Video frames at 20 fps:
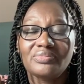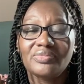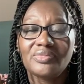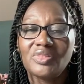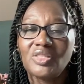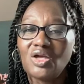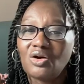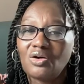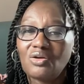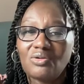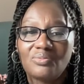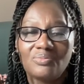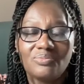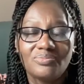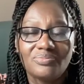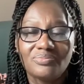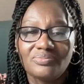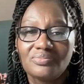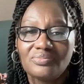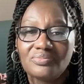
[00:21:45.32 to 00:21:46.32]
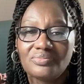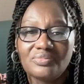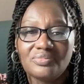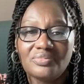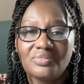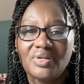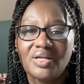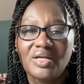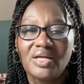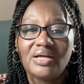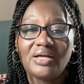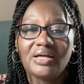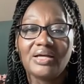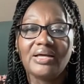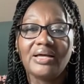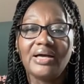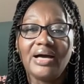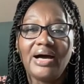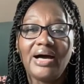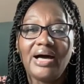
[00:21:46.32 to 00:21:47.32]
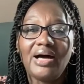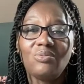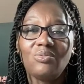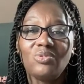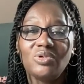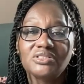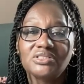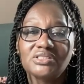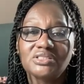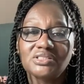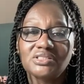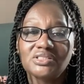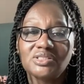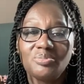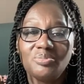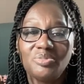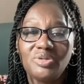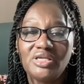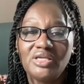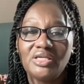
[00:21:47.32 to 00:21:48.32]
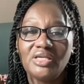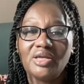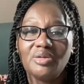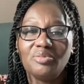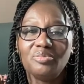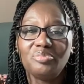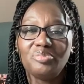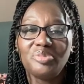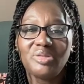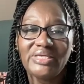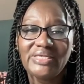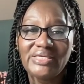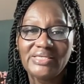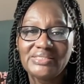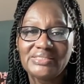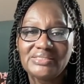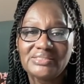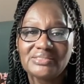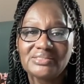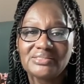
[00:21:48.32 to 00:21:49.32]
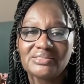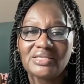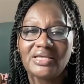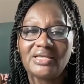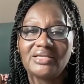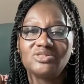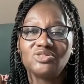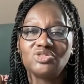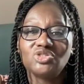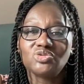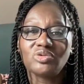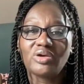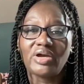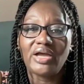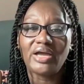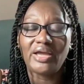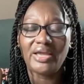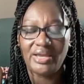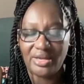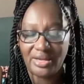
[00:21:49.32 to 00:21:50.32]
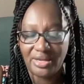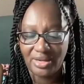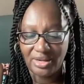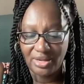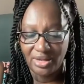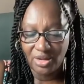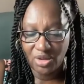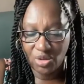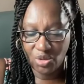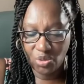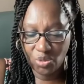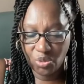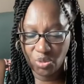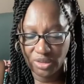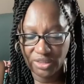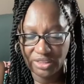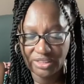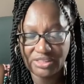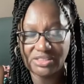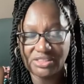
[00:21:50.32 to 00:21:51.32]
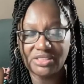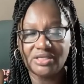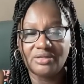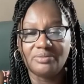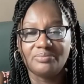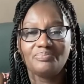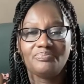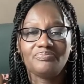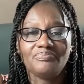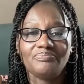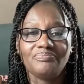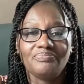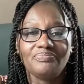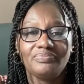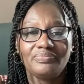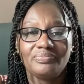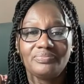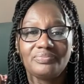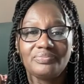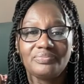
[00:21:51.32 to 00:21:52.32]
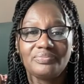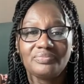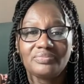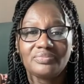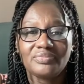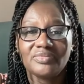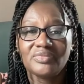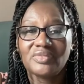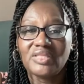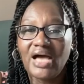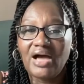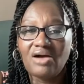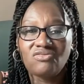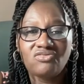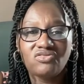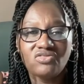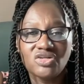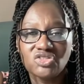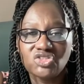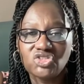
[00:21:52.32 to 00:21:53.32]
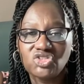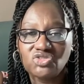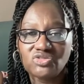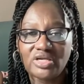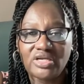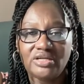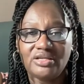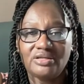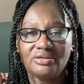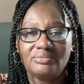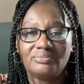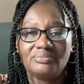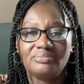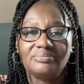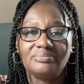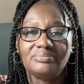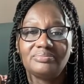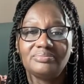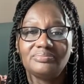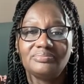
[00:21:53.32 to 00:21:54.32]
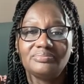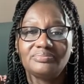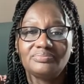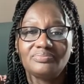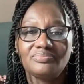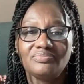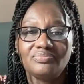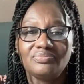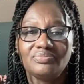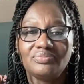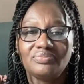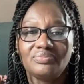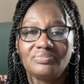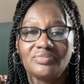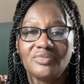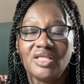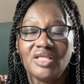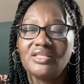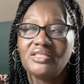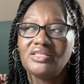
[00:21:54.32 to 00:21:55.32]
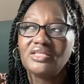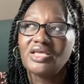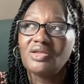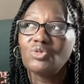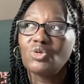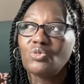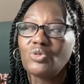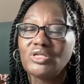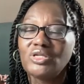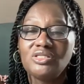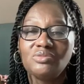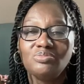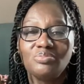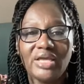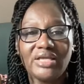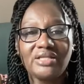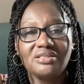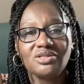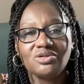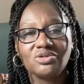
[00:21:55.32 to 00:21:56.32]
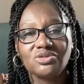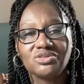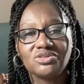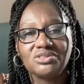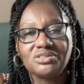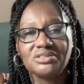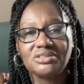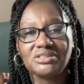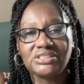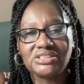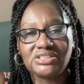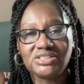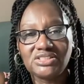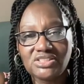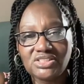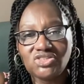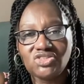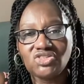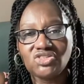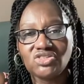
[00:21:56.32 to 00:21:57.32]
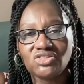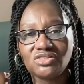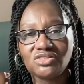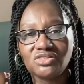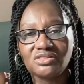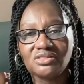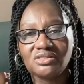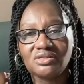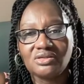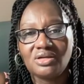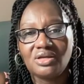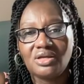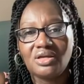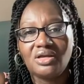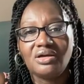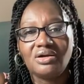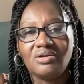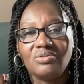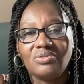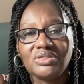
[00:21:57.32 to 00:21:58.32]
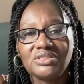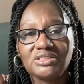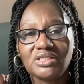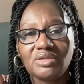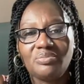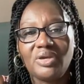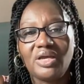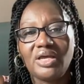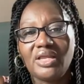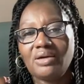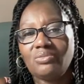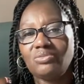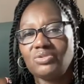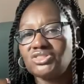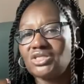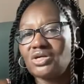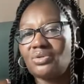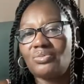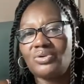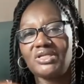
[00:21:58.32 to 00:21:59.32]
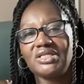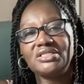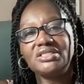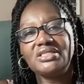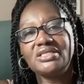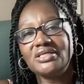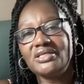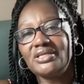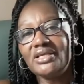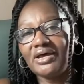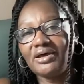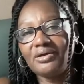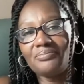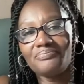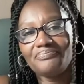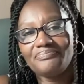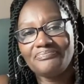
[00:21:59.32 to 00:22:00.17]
No. God wants us to be in peace and tranquility, not frustrated. And then when we make those decisions, we said, man, I wish I wouldn't have did that.